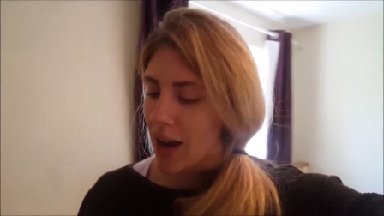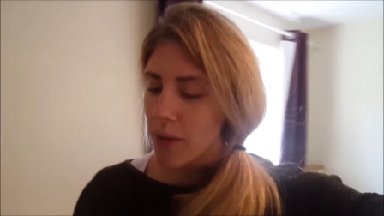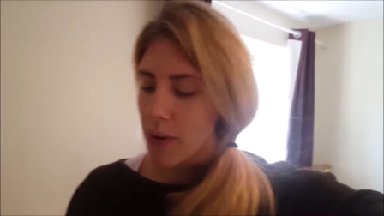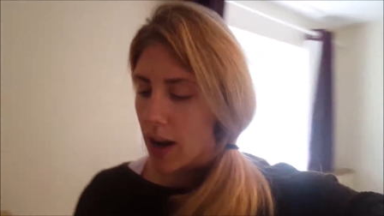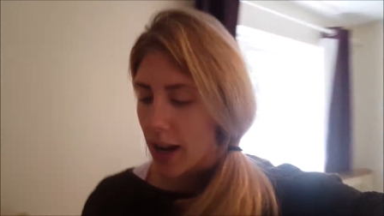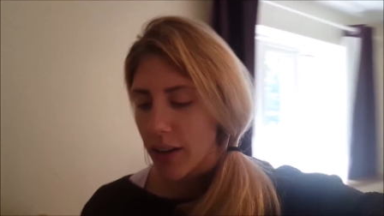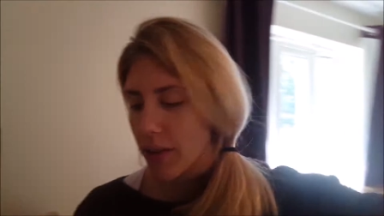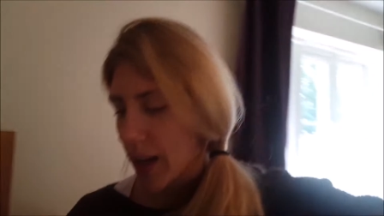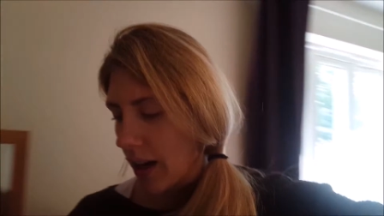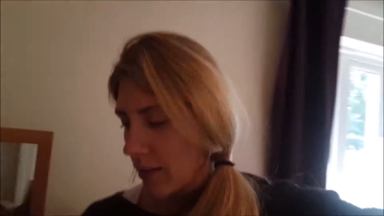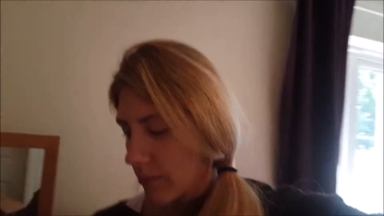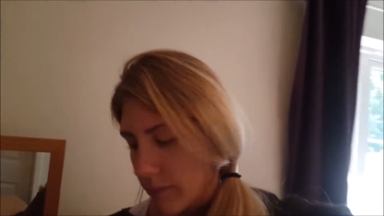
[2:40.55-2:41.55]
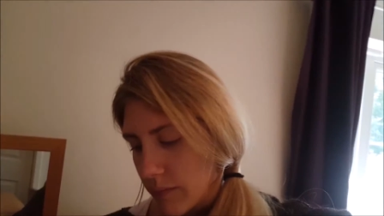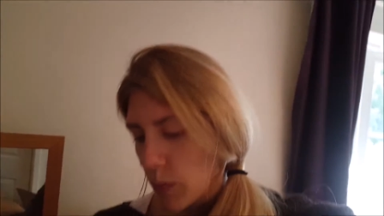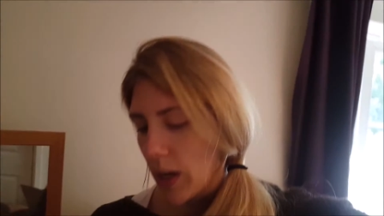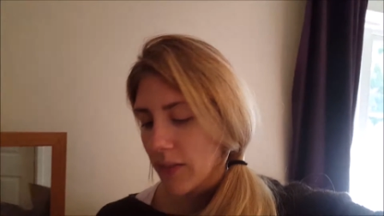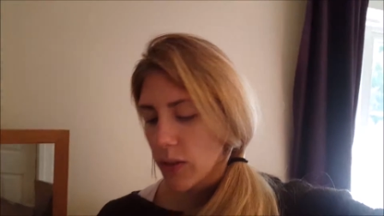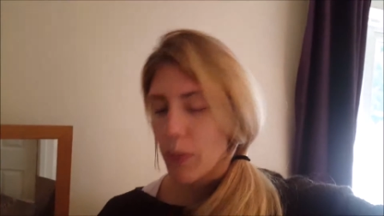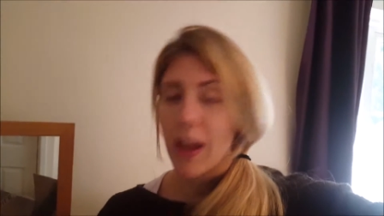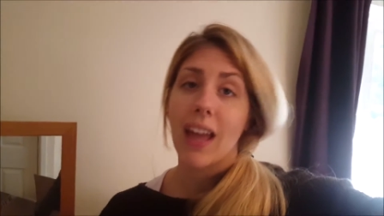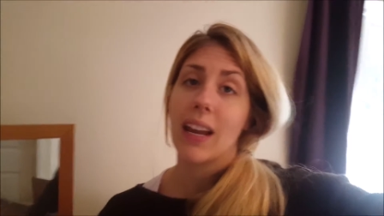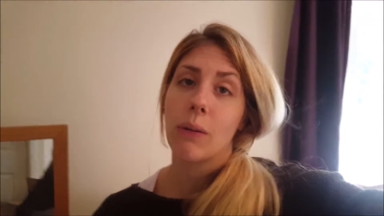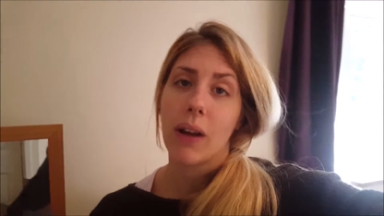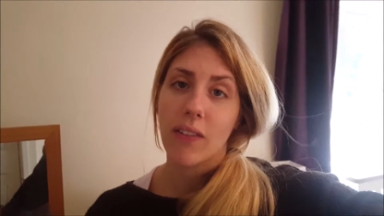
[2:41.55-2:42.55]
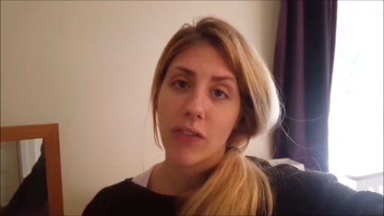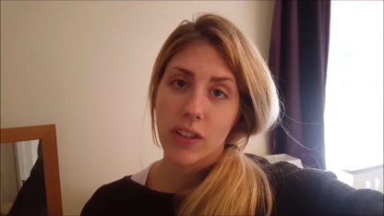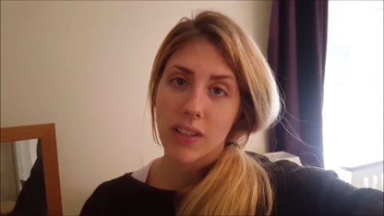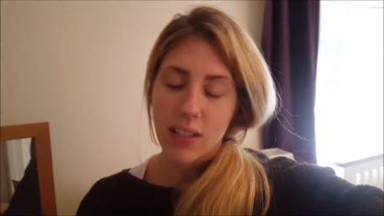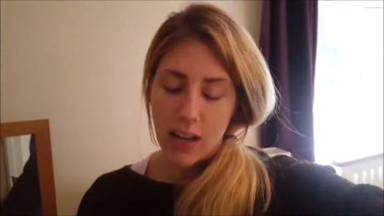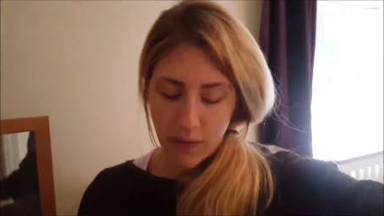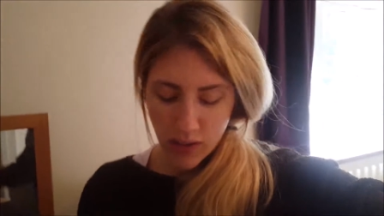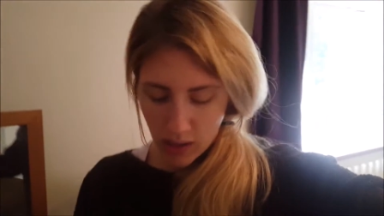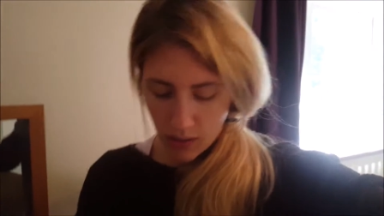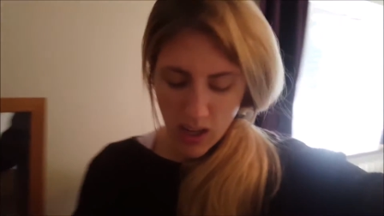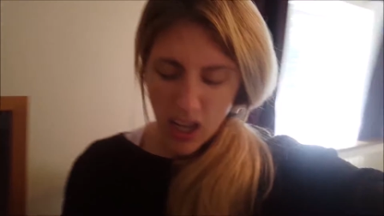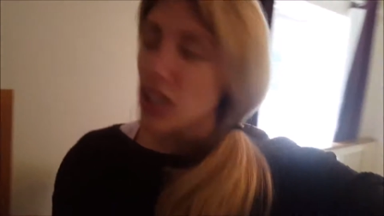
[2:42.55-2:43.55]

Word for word: I, I don't care. We have to pay anyway for the stuff, so.